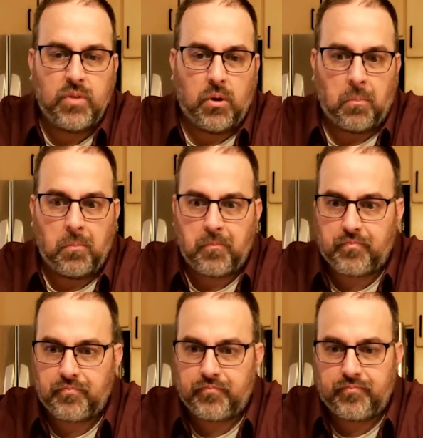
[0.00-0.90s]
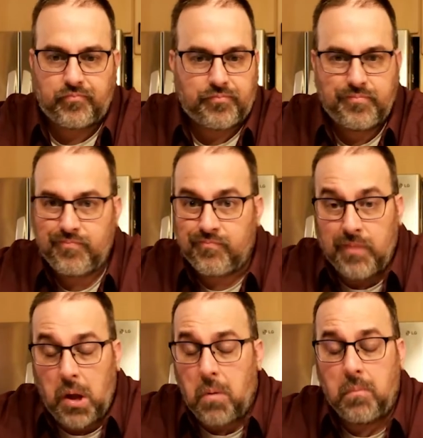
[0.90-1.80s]
you know,
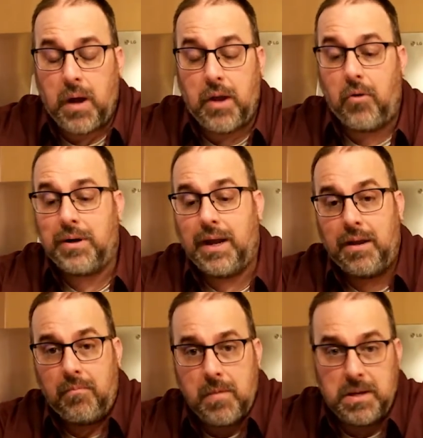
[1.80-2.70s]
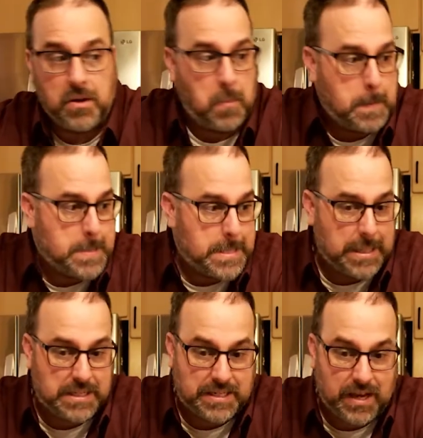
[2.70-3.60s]
well, I don't get, you know,
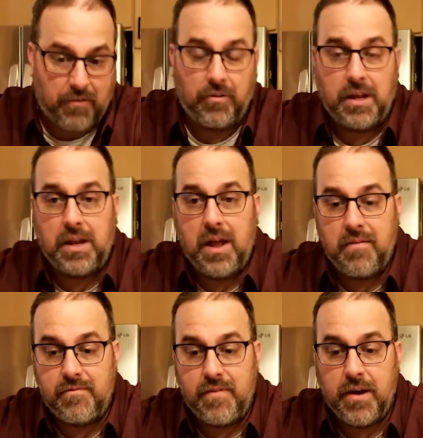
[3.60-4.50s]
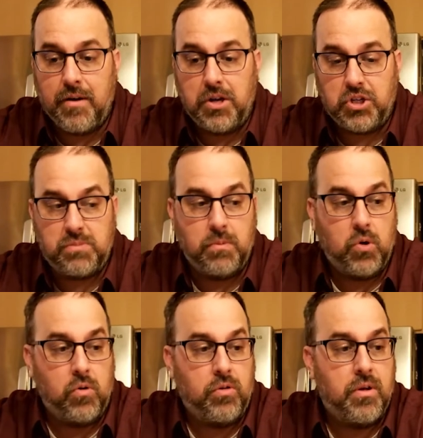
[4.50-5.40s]
it's definitely a very
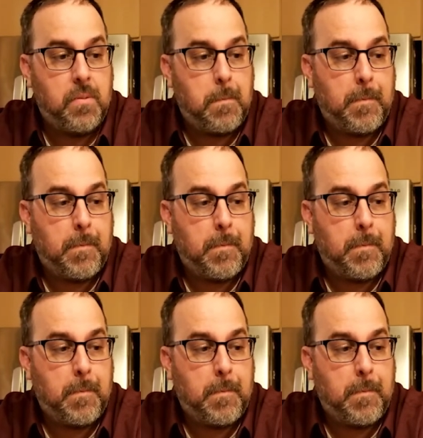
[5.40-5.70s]
smooth